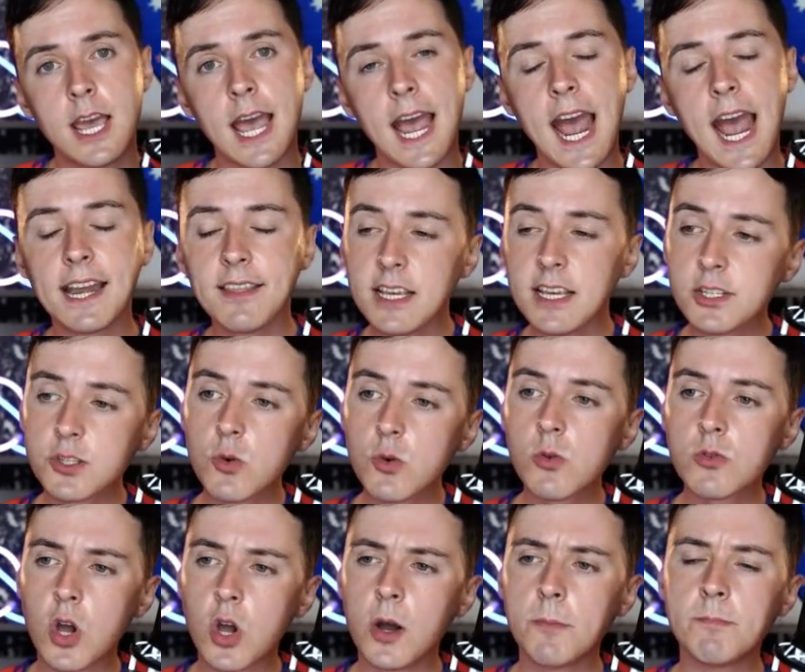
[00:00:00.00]
And this all
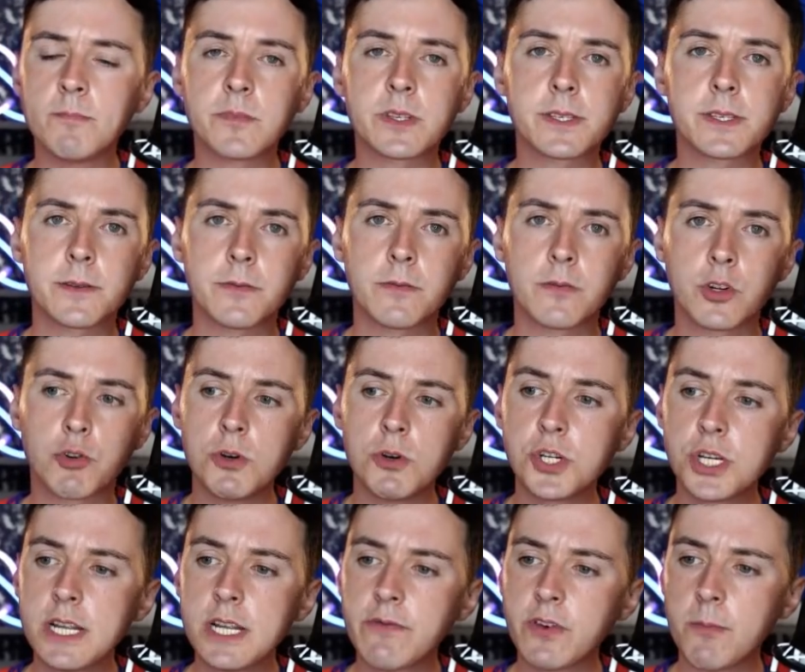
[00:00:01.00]
comes,
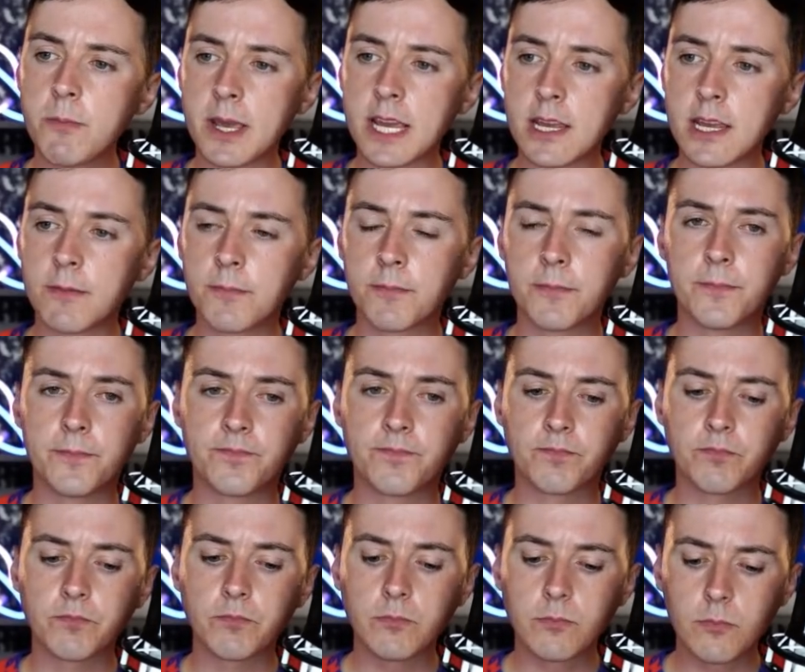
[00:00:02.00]
crucially for me,
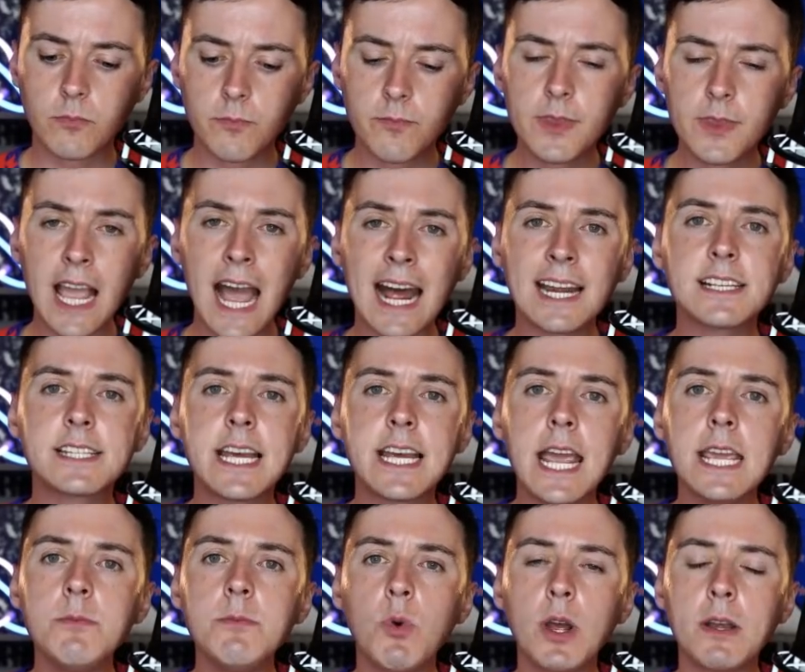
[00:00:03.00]
at a
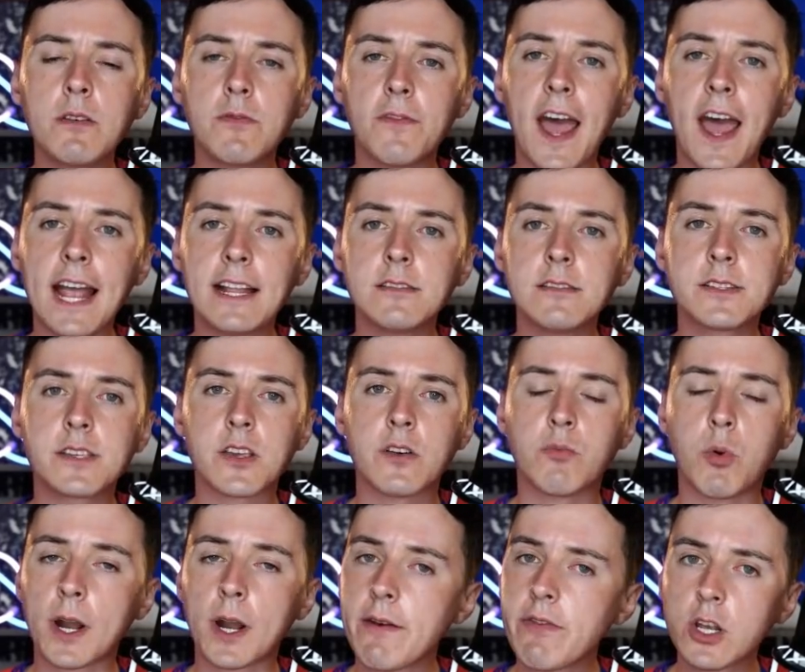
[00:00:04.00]
time when fans of
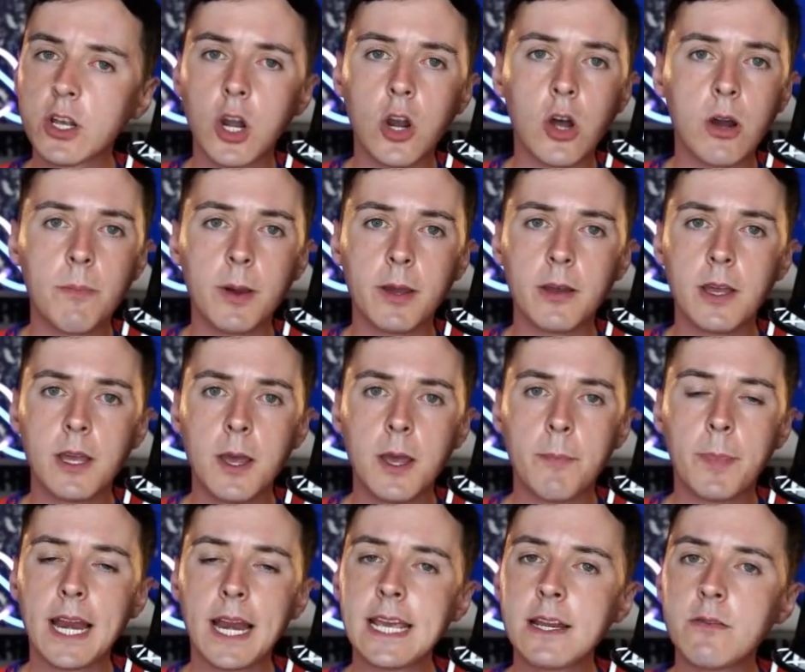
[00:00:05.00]
whatever club
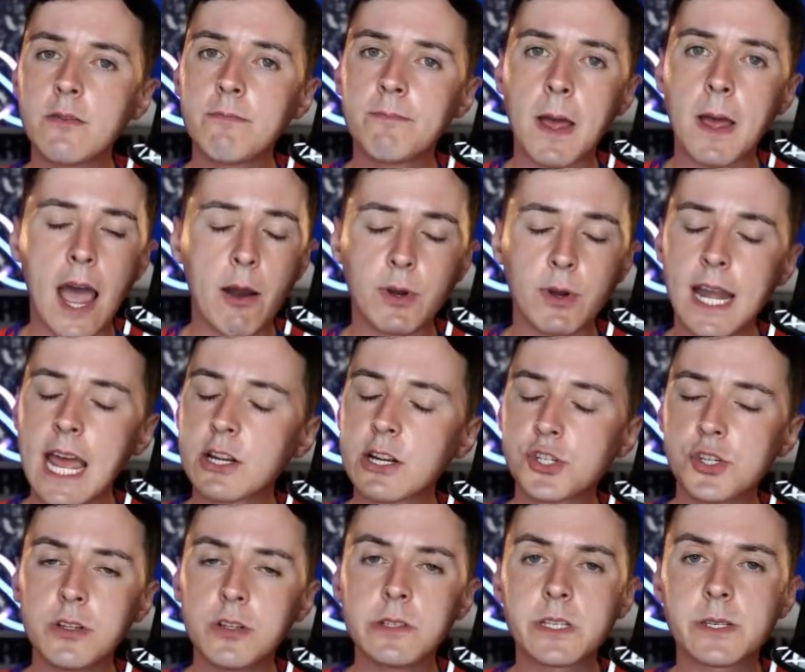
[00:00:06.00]
playing our
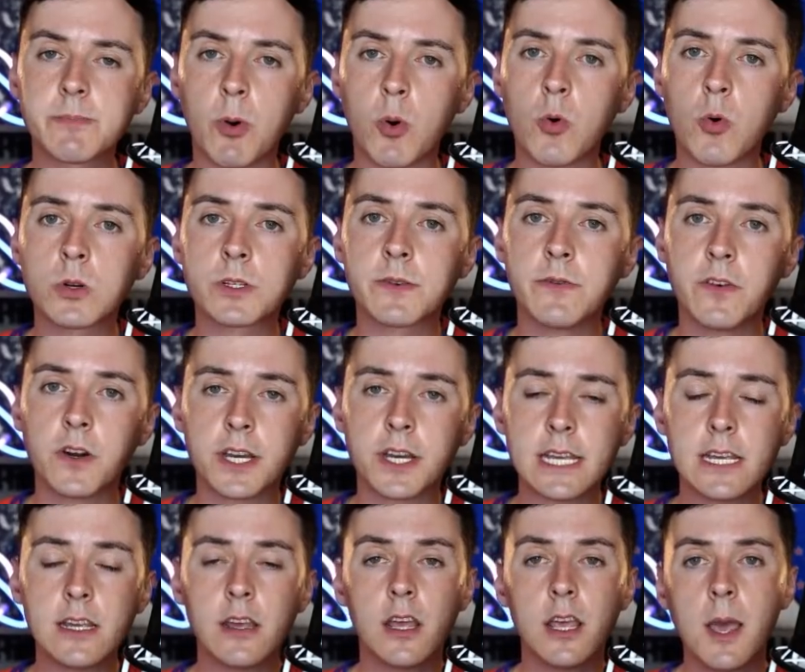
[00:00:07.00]
national sport,
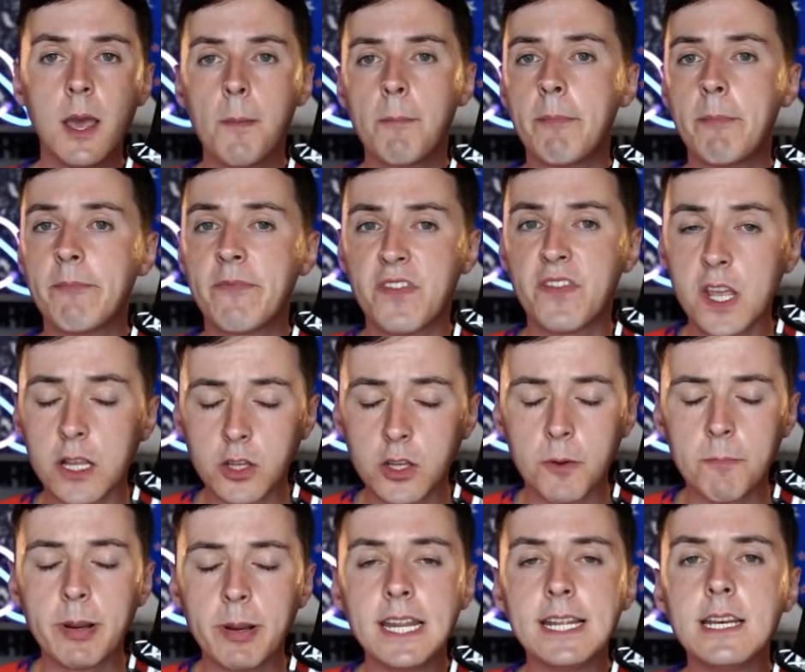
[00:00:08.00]
footy, feel
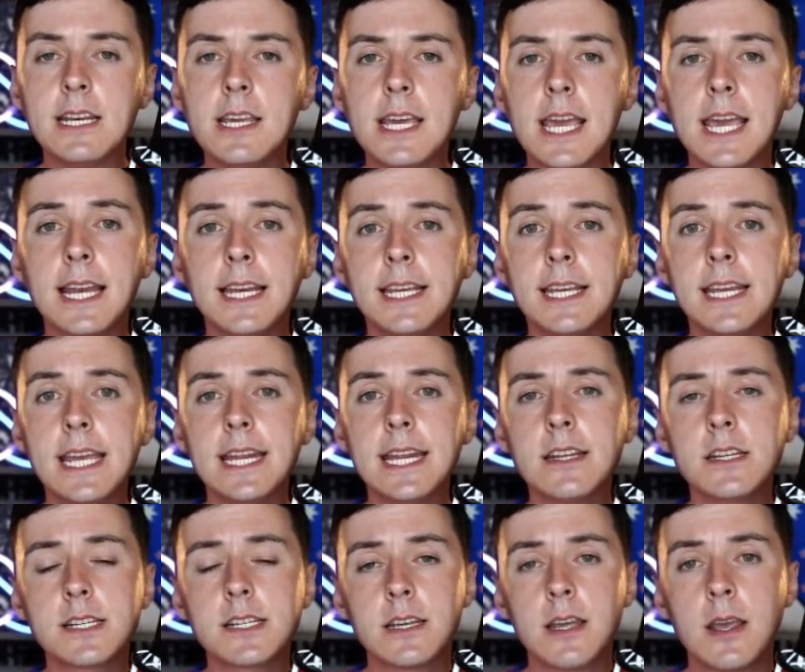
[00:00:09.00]
completely
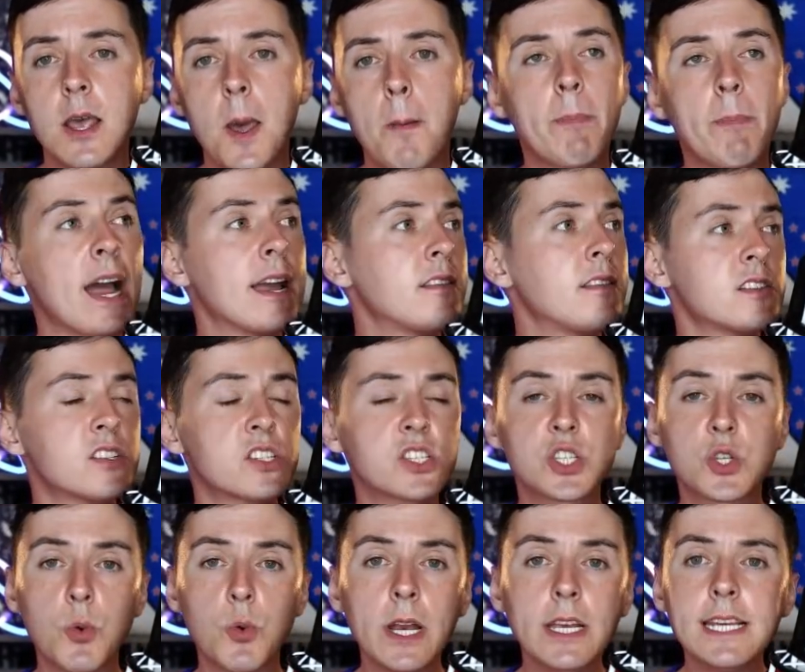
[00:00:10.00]
alienated by the
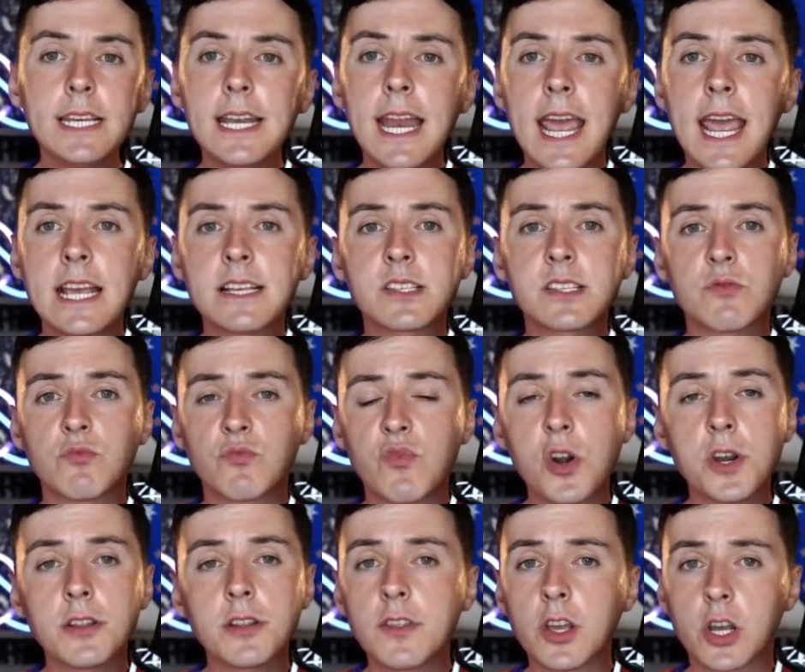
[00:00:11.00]
squillionaires
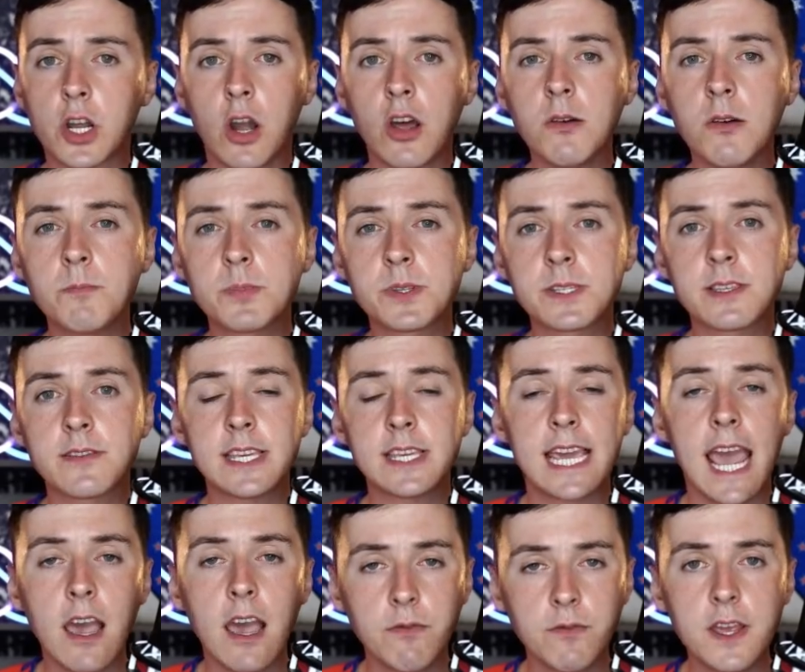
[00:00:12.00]
running the clubs, the
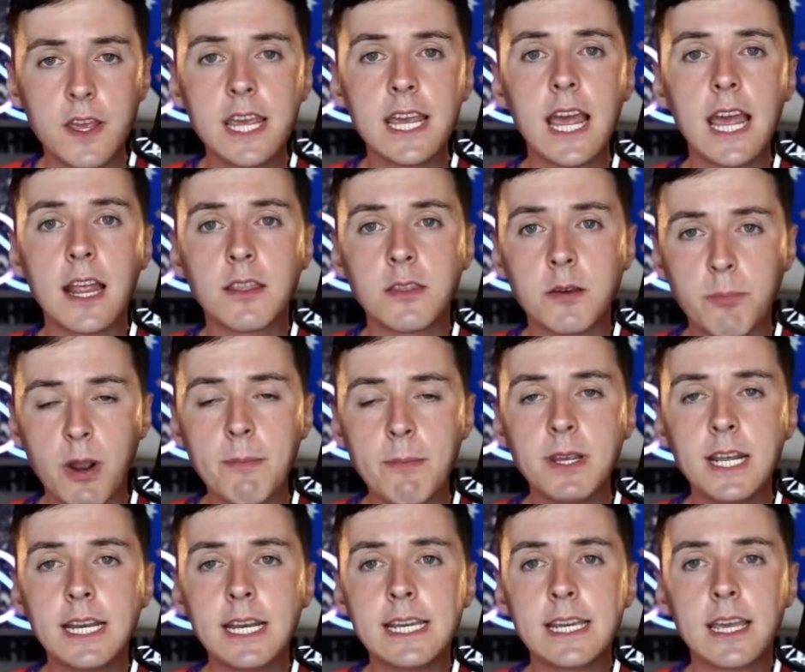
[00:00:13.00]
FA and the
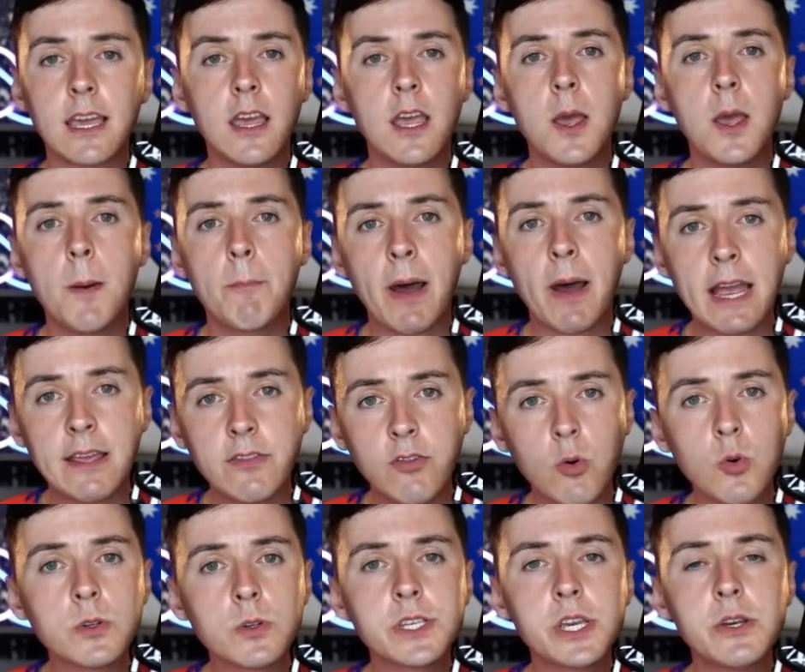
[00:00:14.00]
Premier League, by
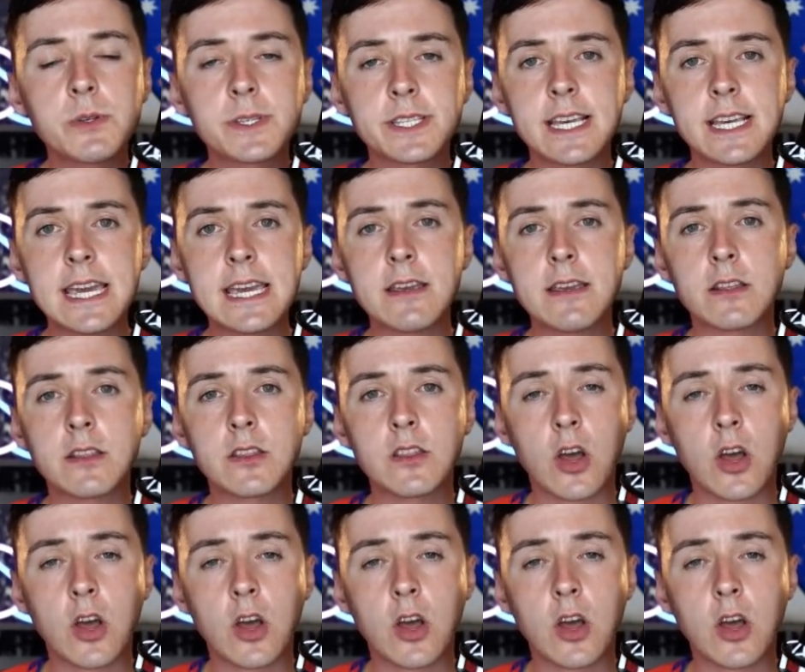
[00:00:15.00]
those who say,